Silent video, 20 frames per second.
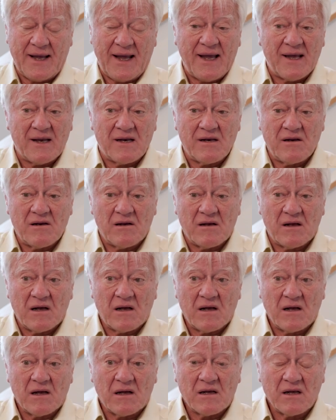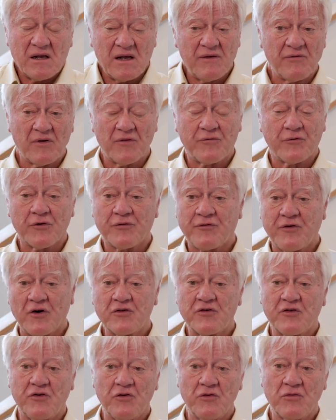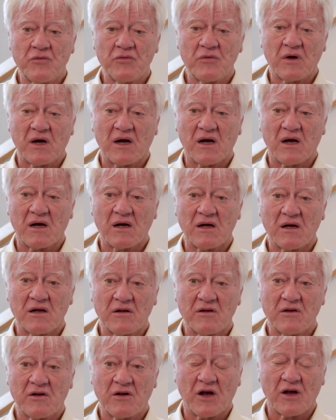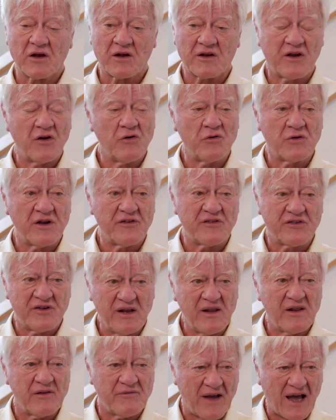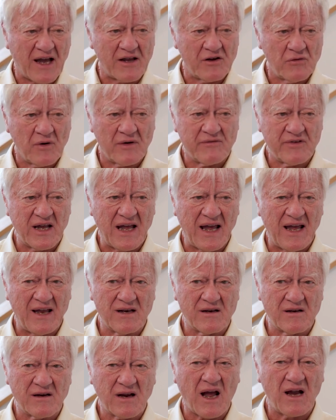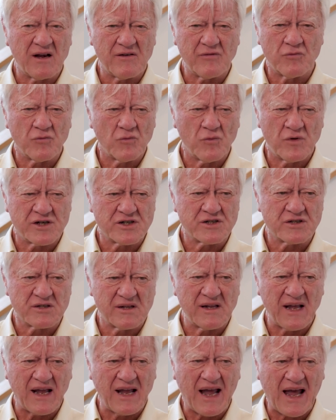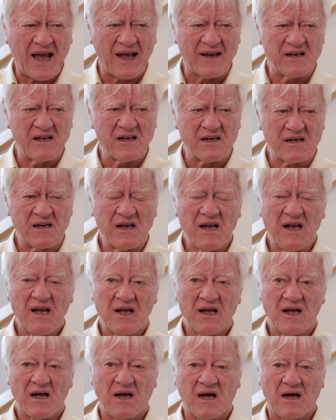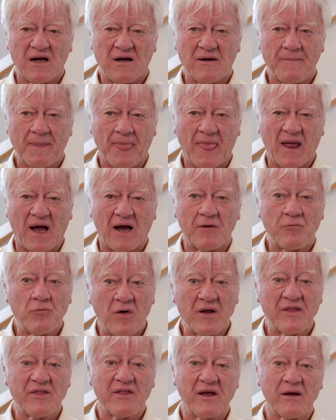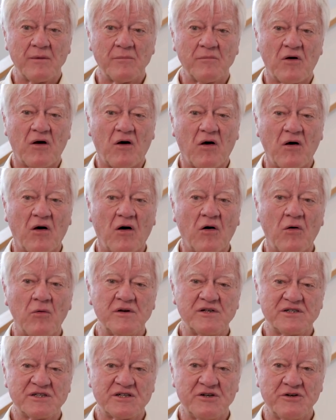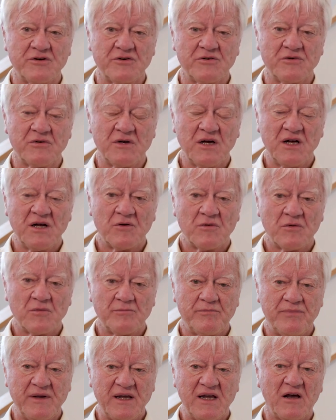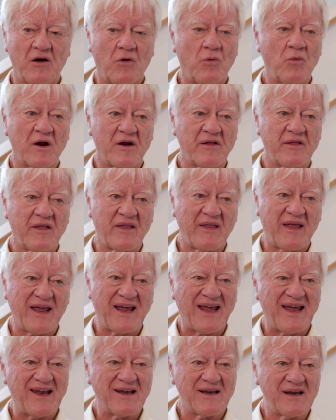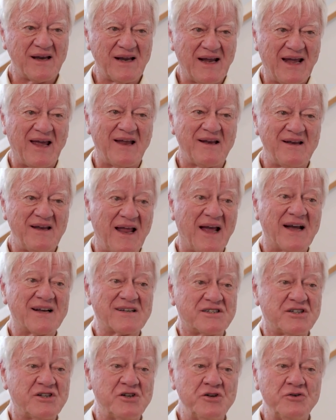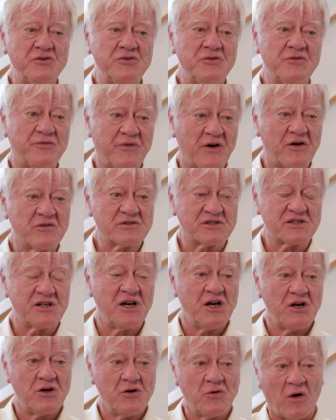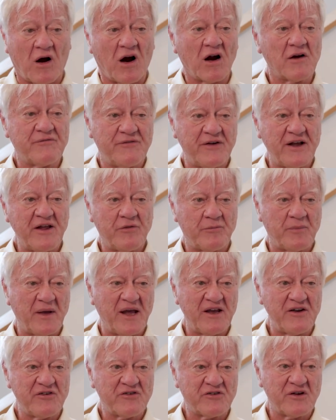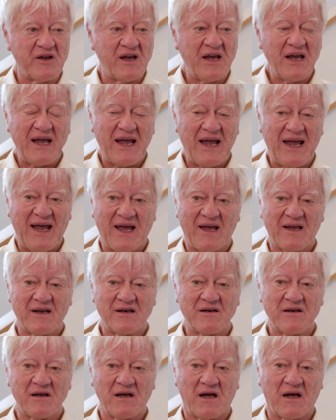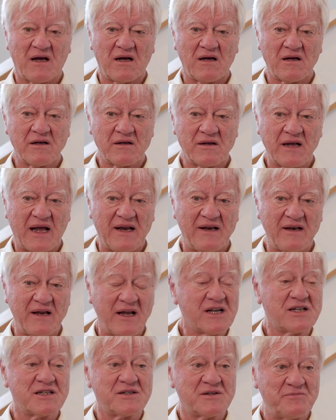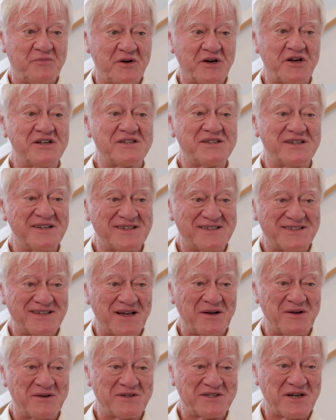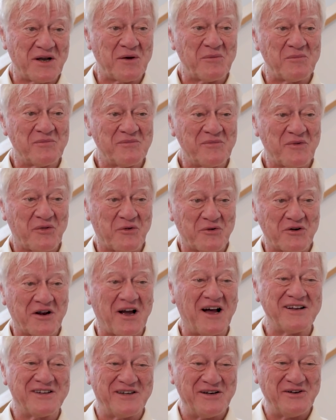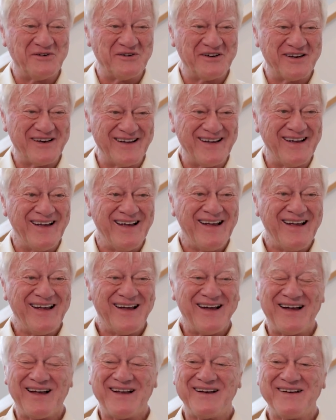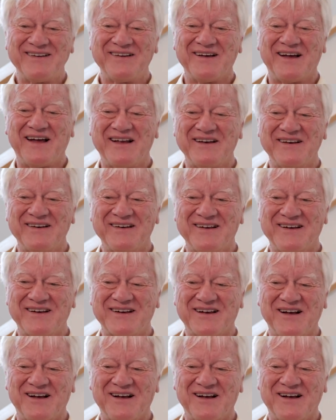and uh, for folks who, who can see the value of it and kind of wish they had it, um, I want them always to be aware that they can get next to folks who are faith-based and uh, and experience it some, some through continuity mm-hmm. and and uh,